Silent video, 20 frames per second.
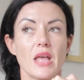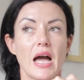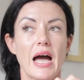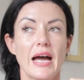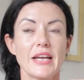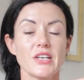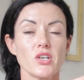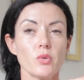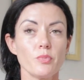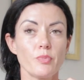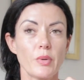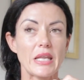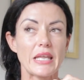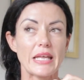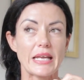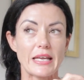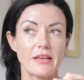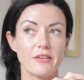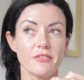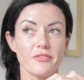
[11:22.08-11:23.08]
don't
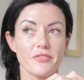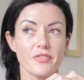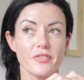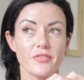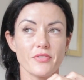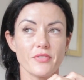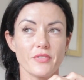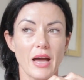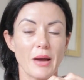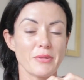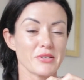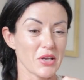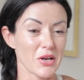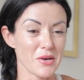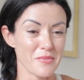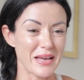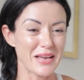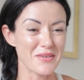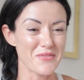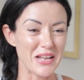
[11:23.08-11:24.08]
believe, I was
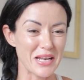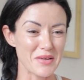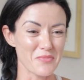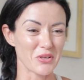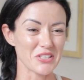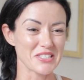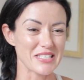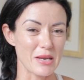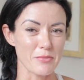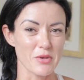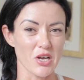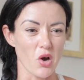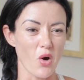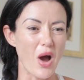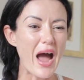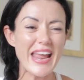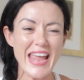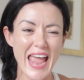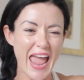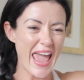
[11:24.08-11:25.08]
going to make a really bold statement, go,
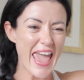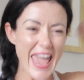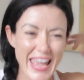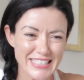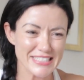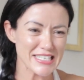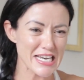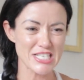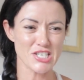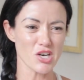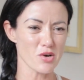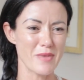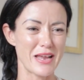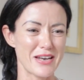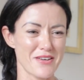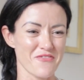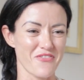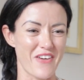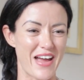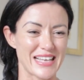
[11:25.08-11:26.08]
I hate
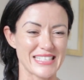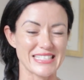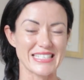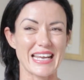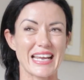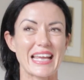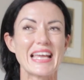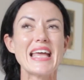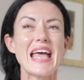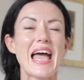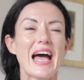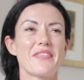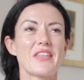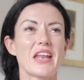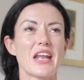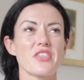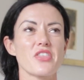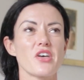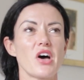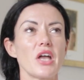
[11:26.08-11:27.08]
intermittent fasting. And
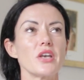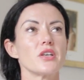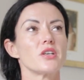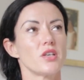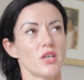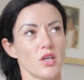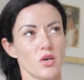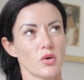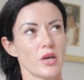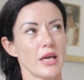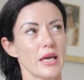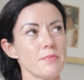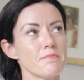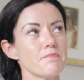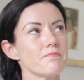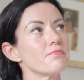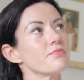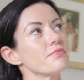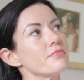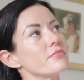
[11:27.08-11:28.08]
then I thought, no, Kim,
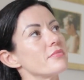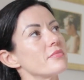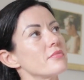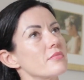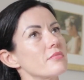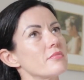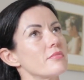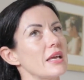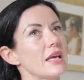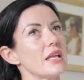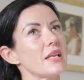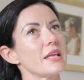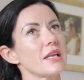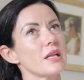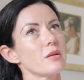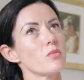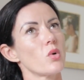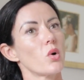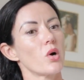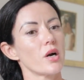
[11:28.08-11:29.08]
be a
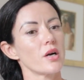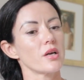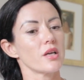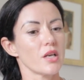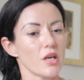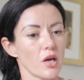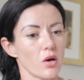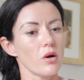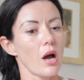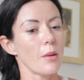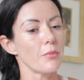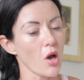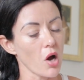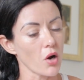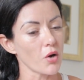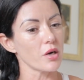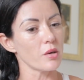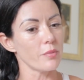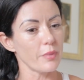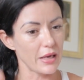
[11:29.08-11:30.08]
little more, I'm
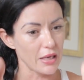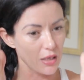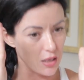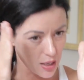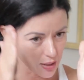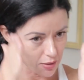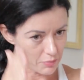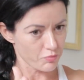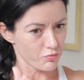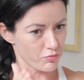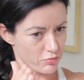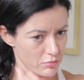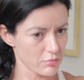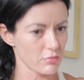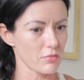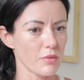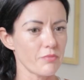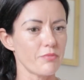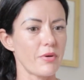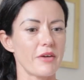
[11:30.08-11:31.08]
not going to be like,
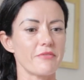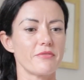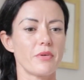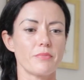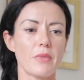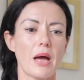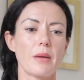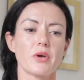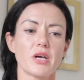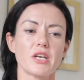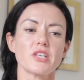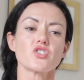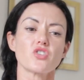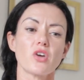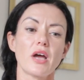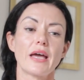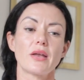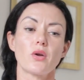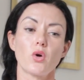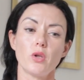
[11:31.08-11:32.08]
but I'm going to
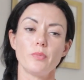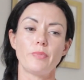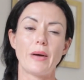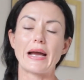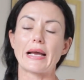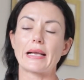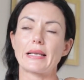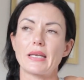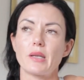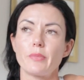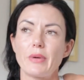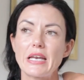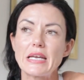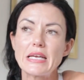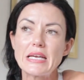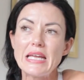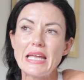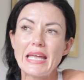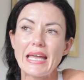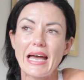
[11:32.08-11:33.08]
try and hold back a little bit.
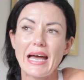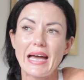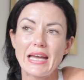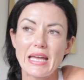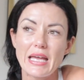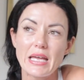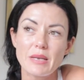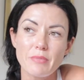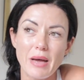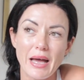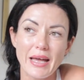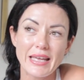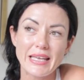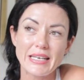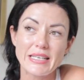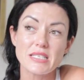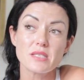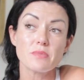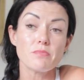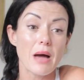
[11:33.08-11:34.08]

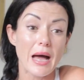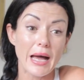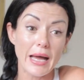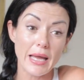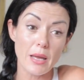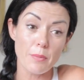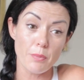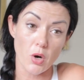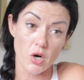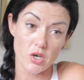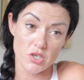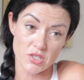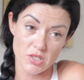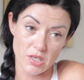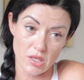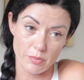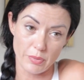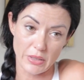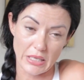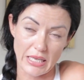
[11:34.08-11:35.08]
It is my
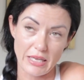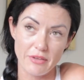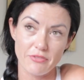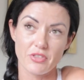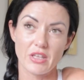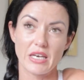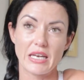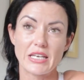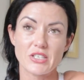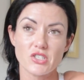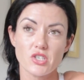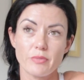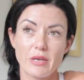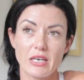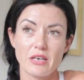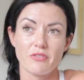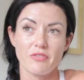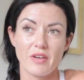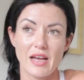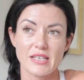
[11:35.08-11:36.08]
personal belief that
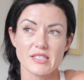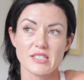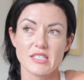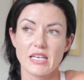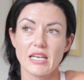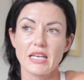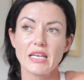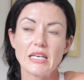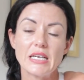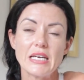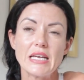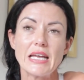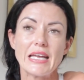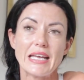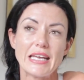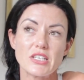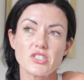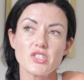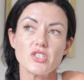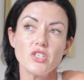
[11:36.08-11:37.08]
intermittent fasting
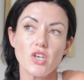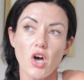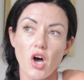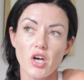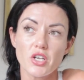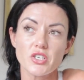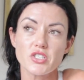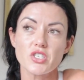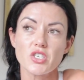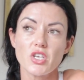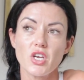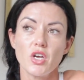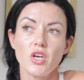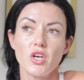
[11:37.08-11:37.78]
is not